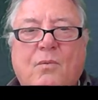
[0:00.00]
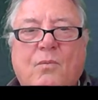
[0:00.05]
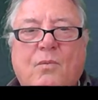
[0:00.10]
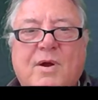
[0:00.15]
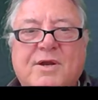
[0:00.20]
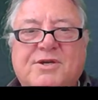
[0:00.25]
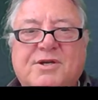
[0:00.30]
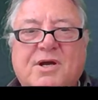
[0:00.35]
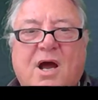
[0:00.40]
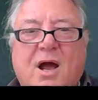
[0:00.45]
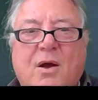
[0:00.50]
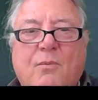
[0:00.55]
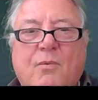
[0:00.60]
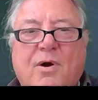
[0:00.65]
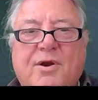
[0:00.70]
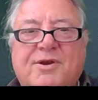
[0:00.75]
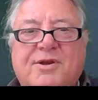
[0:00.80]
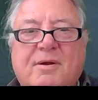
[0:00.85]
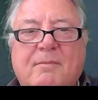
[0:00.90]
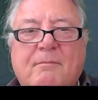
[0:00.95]
which I
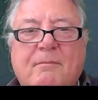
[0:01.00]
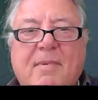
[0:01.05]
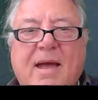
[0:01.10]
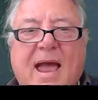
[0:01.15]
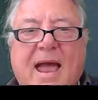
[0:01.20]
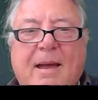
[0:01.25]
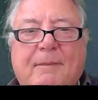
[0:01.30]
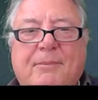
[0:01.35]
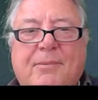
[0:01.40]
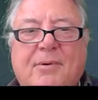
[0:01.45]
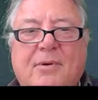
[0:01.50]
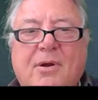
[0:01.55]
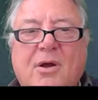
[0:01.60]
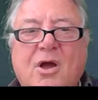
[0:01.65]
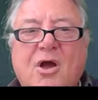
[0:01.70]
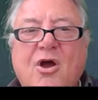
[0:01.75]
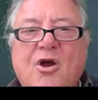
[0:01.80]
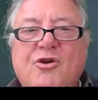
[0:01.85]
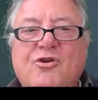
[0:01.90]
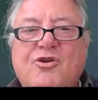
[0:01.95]
want to map
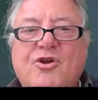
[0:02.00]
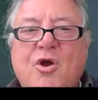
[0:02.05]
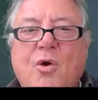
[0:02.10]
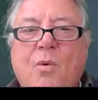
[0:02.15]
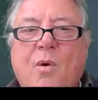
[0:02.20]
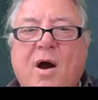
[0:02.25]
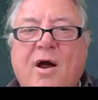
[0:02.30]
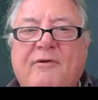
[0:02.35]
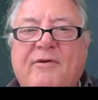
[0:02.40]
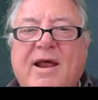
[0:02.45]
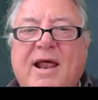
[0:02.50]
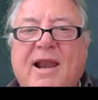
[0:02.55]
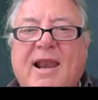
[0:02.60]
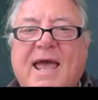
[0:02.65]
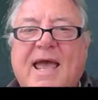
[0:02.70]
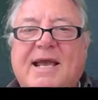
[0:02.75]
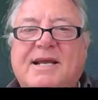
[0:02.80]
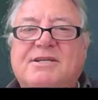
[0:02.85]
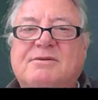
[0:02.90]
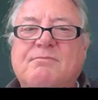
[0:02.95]
U R L
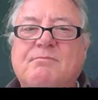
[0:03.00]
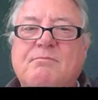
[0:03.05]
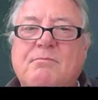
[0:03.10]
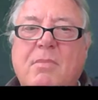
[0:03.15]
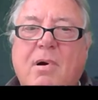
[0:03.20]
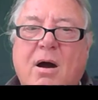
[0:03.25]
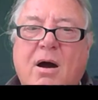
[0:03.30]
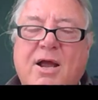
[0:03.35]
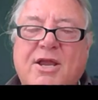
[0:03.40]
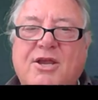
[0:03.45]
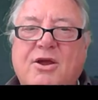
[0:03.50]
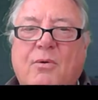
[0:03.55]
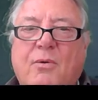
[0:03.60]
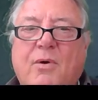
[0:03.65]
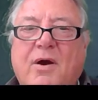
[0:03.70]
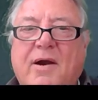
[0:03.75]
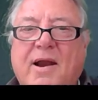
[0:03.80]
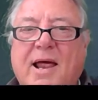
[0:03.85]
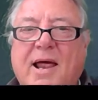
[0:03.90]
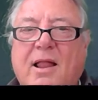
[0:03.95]
X, my U
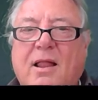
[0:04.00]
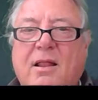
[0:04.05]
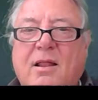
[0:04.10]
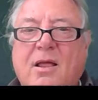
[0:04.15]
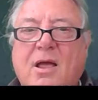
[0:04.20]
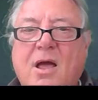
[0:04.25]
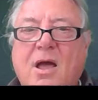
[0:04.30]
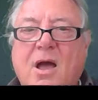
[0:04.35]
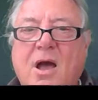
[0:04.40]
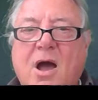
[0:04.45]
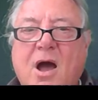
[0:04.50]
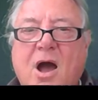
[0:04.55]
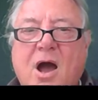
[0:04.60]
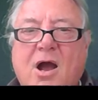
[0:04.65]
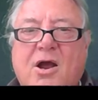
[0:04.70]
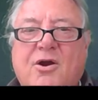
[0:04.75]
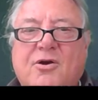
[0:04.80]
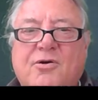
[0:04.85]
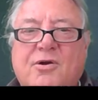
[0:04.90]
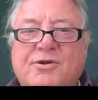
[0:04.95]
R L,
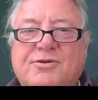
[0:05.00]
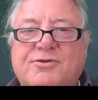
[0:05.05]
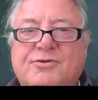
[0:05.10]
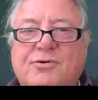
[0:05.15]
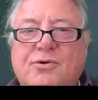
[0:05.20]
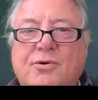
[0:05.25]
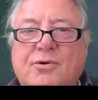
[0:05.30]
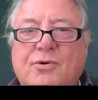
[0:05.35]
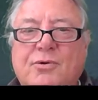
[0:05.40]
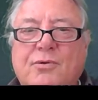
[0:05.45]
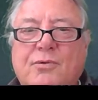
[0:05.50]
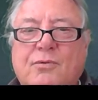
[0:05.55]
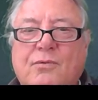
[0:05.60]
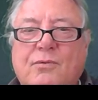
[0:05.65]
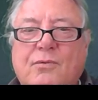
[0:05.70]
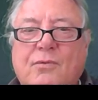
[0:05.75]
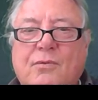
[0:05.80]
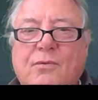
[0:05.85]
across to